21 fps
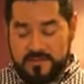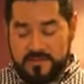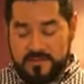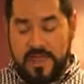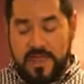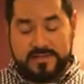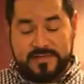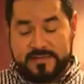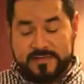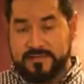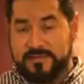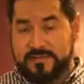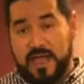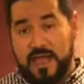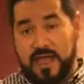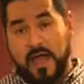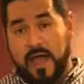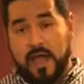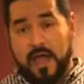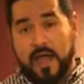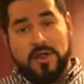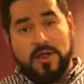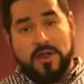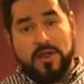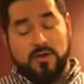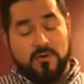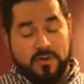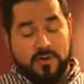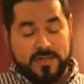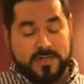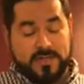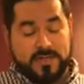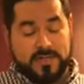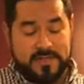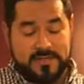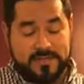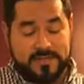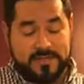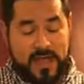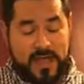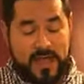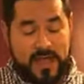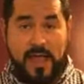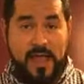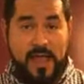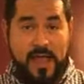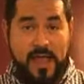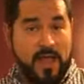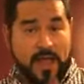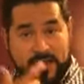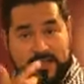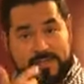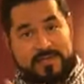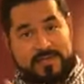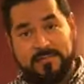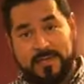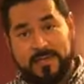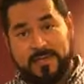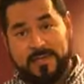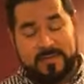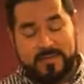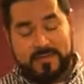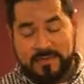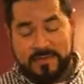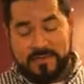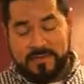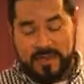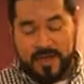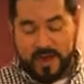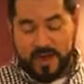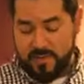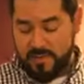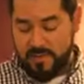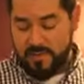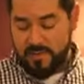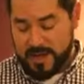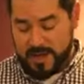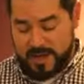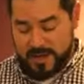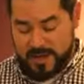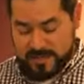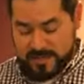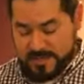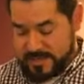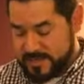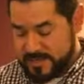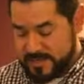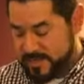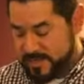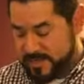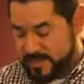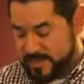I already know what it needs. I can smell it. I know what it needs.